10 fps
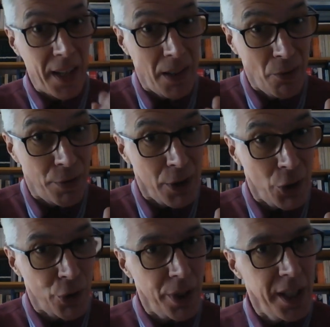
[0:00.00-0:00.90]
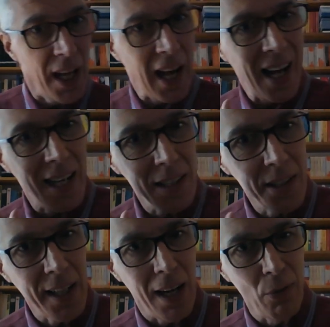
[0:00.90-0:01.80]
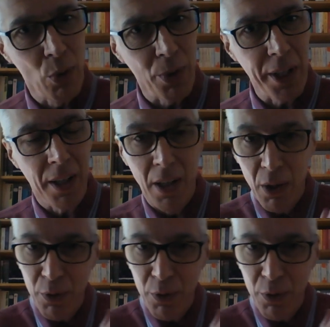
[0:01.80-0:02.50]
infantry and cavalry,